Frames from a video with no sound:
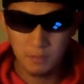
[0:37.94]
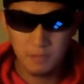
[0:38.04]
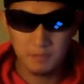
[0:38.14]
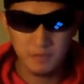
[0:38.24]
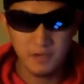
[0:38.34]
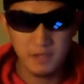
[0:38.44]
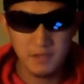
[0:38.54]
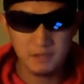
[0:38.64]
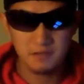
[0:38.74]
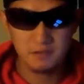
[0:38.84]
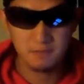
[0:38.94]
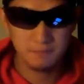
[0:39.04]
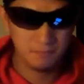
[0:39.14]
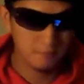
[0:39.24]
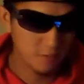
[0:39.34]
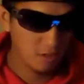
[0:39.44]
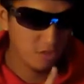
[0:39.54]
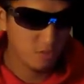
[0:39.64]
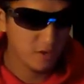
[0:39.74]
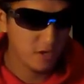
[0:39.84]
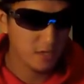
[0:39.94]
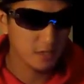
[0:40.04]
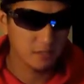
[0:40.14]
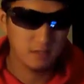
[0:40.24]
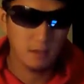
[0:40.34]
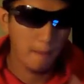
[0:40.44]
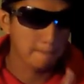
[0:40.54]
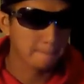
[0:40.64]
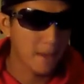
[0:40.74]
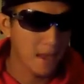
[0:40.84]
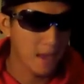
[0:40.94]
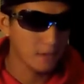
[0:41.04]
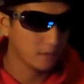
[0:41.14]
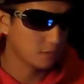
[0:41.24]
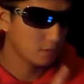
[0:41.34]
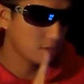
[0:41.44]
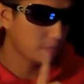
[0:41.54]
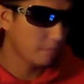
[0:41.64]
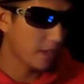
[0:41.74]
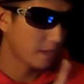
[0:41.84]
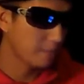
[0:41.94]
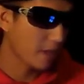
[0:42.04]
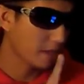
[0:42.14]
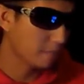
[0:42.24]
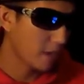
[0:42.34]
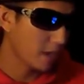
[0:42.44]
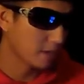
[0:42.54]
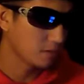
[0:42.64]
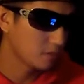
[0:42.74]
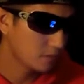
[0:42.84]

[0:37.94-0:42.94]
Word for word: Blame 3DS. 3DS. Bad. Bad, bad, bad.